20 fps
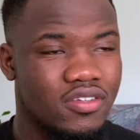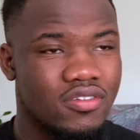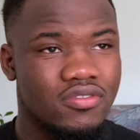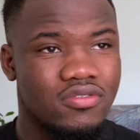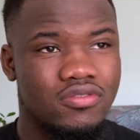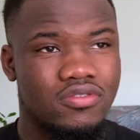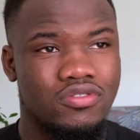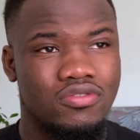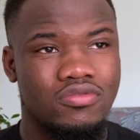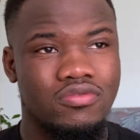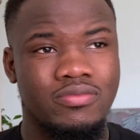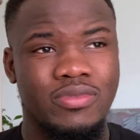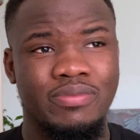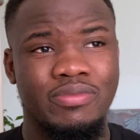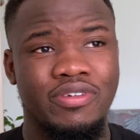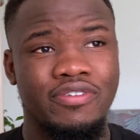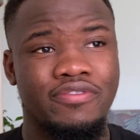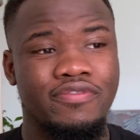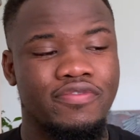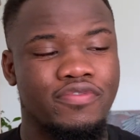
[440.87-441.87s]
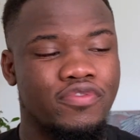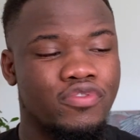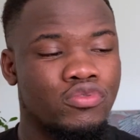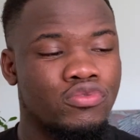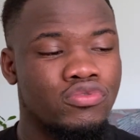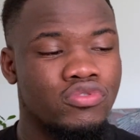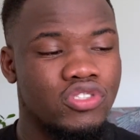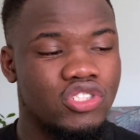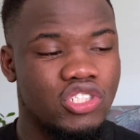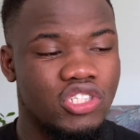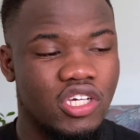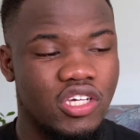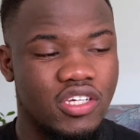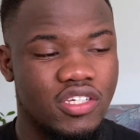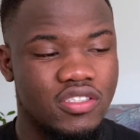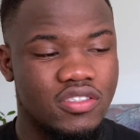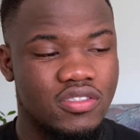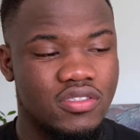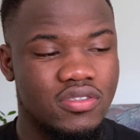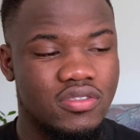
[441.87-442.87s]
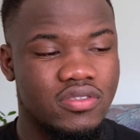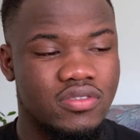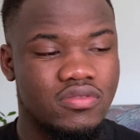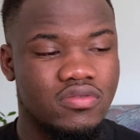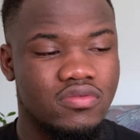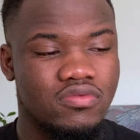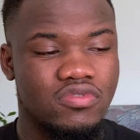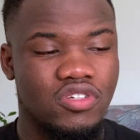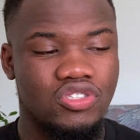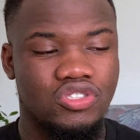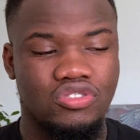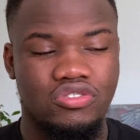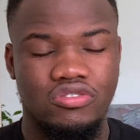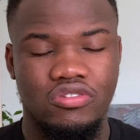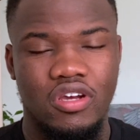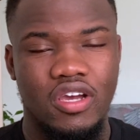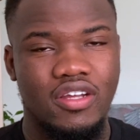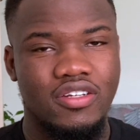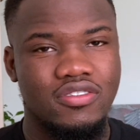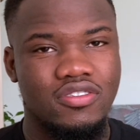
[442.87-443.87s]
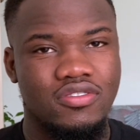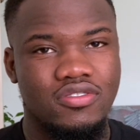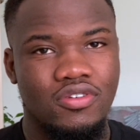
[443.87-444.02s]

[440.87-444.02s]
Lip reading: to maybe food chains, restaurants,